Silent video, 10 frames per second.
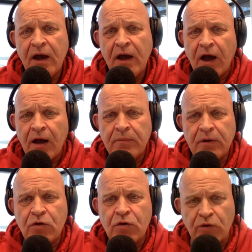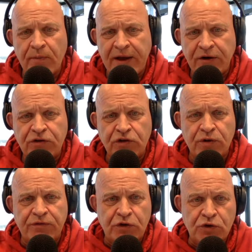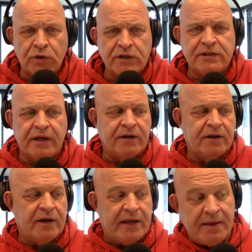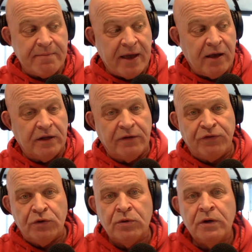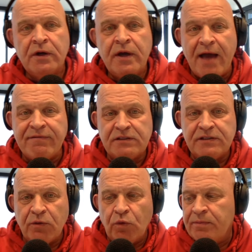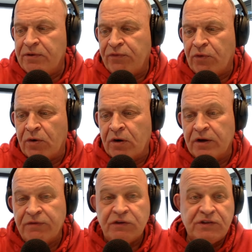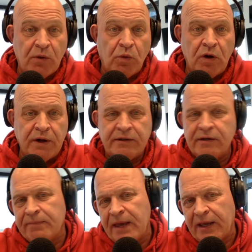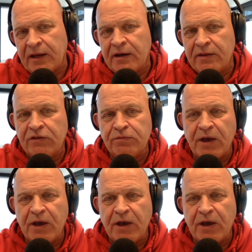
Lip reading: A quick reminder too, if you do want to send an email, if you haven't sent one before, if you sent one, it didn't make it into this